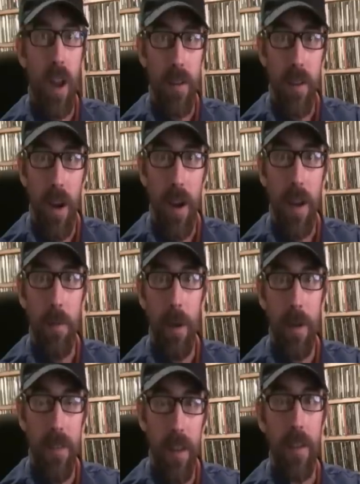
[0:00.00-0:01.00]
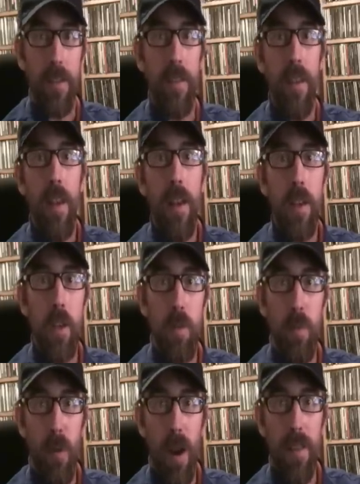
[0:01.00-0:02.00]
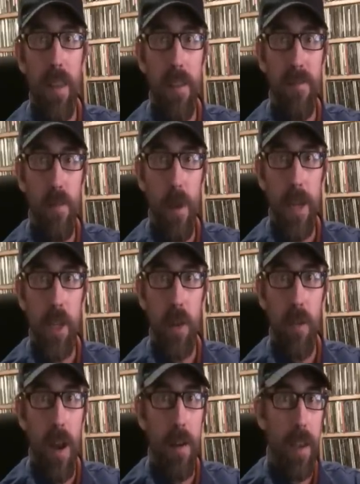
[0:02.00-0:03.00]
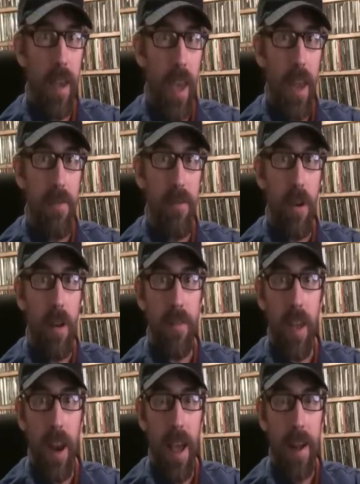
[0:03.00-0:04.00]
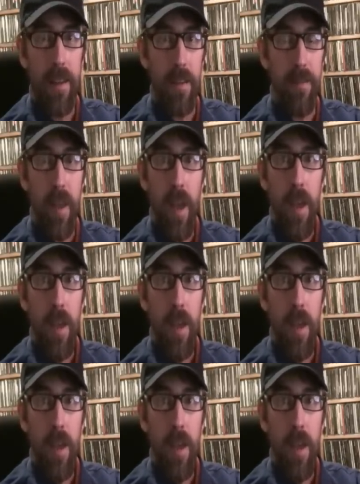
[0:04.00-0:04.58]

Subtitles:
Start talking about this. Spread the information around. Get involved. Get active.